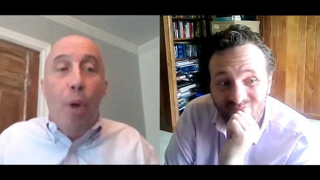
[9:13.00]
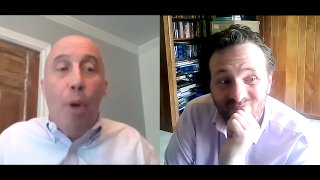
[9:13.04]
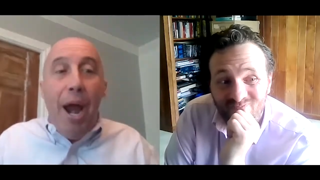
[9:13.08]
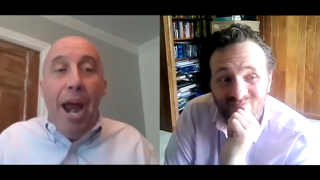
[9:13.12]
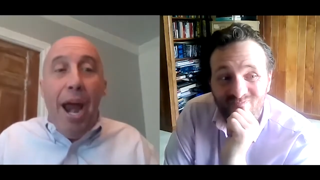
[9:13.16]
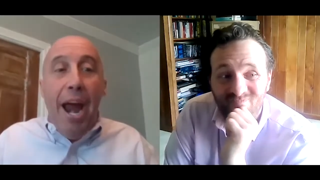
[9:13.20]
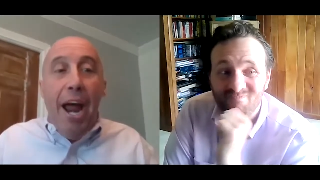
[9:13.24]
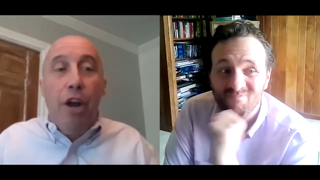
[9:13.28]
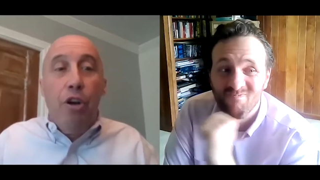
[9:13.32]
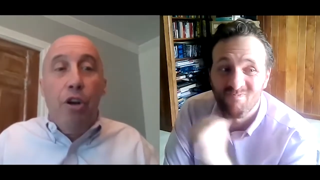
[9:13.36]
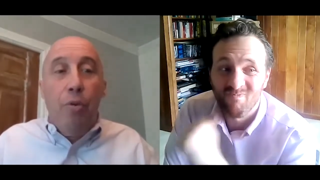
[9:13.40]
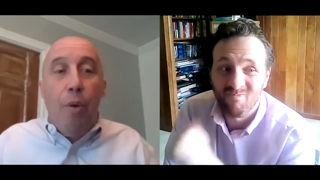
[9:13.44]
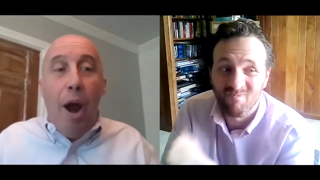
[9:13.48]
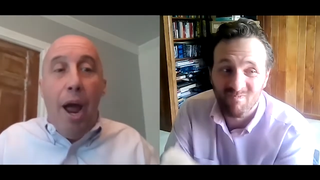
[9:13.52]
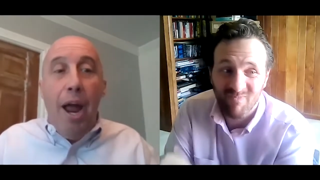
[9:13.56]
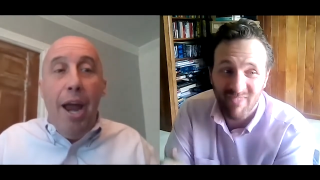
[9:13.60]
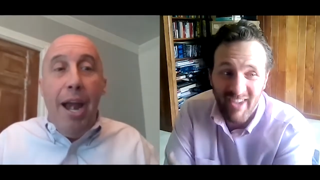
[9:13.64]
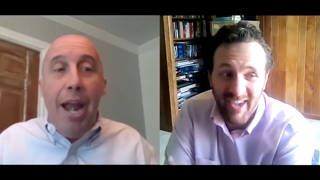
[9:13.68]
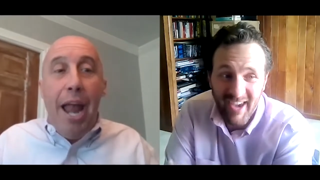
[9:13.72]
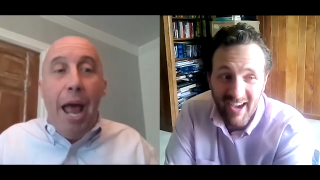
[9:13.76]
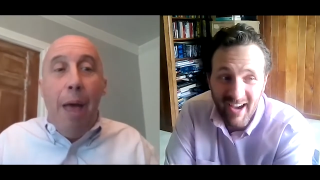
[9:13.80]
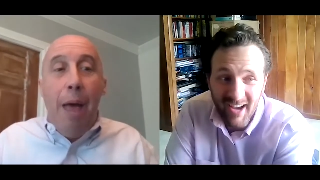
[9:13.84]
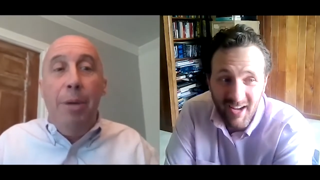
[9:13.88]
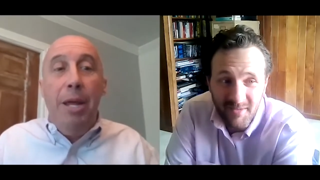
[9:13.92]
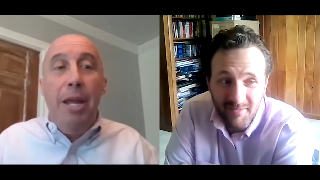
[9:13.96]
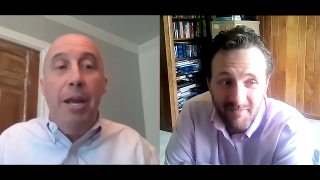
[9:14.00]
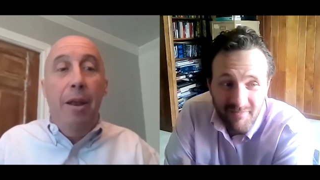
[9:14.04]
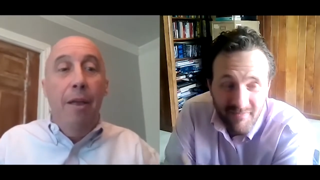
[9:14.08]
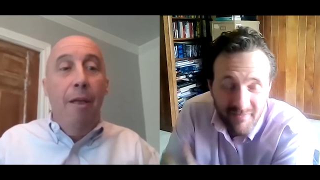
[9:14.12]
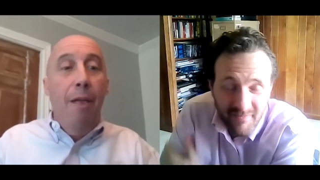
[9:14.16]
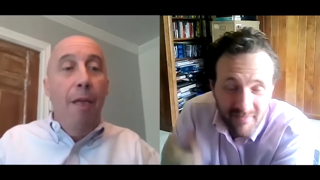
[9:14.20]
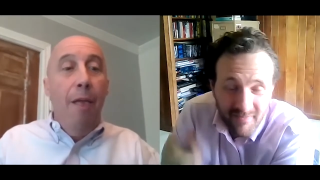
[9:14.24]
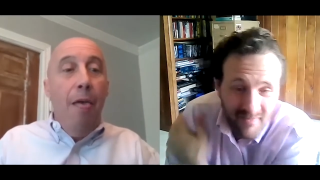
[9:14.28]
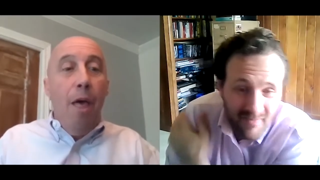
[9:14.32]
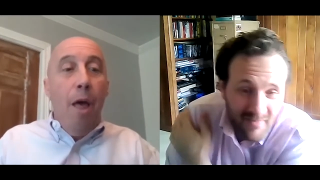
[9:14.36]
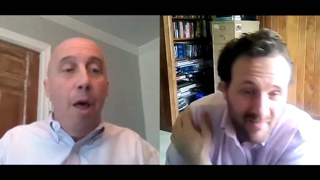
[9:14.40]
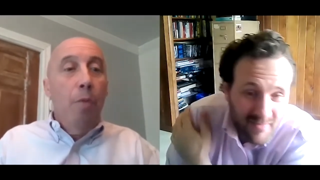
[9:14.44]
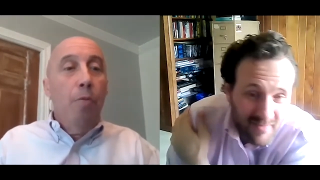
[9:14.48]
Speaker 1: brand, right? Yeah. I mean,
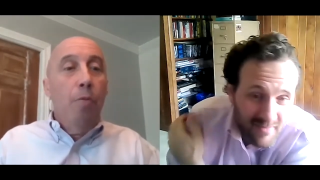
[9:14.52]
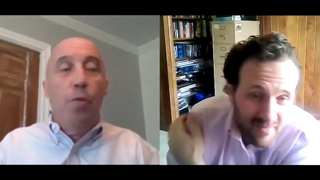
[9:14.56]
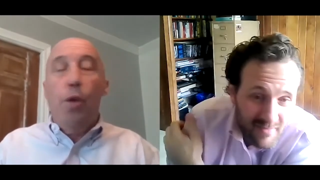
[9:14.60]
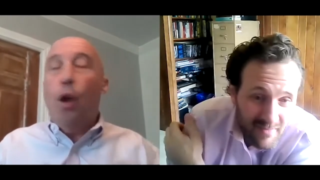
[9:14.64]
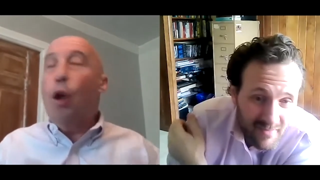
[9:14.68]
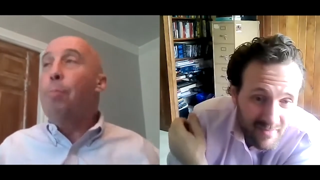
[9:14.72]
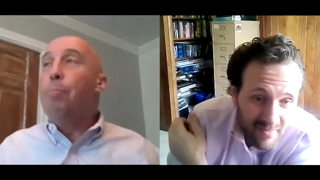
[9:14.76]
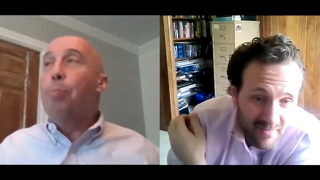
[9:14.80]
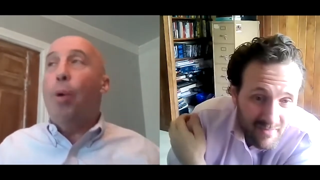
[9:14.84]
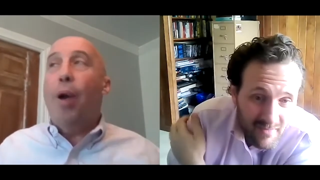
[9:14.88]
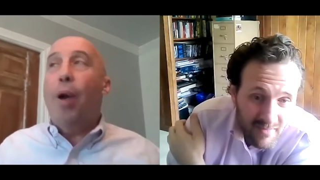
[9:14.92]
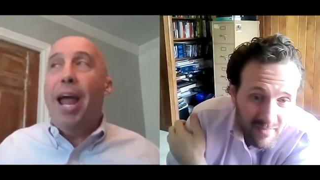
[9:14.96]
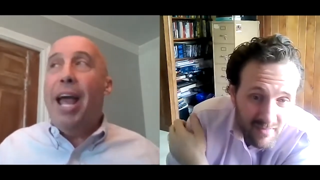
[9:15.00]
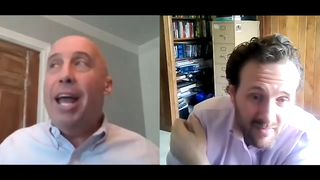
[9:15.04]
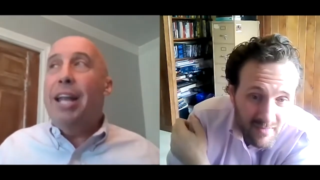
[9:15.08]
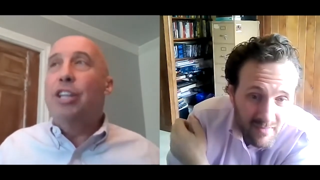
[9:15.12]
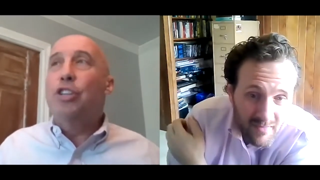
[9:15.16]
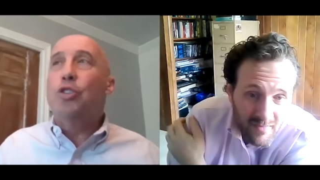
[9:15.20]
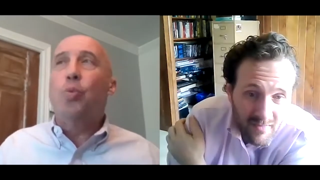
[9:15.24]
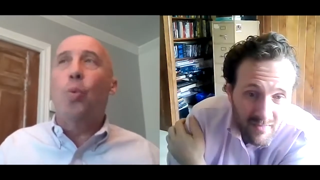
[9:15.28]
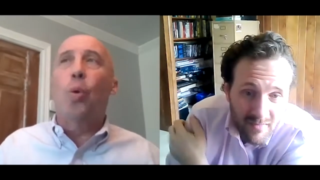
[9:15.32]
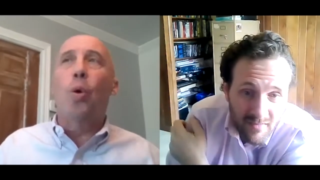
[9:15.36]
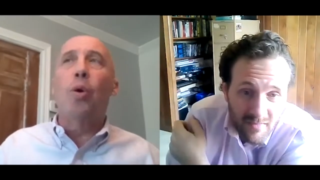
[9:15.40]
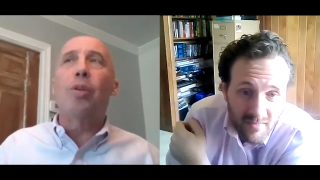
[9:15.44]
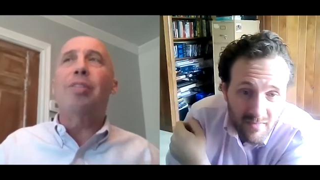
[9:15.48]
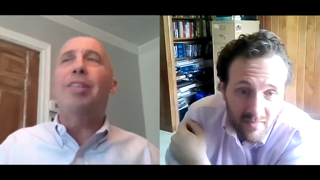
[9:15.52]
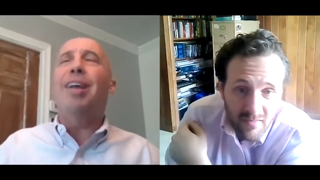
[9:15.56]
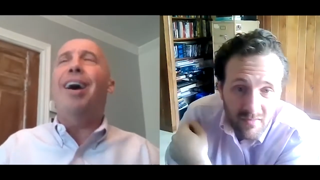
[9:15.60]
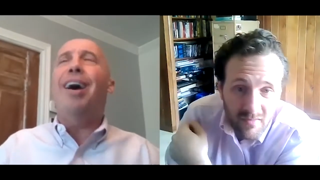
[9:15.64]
their brand is worth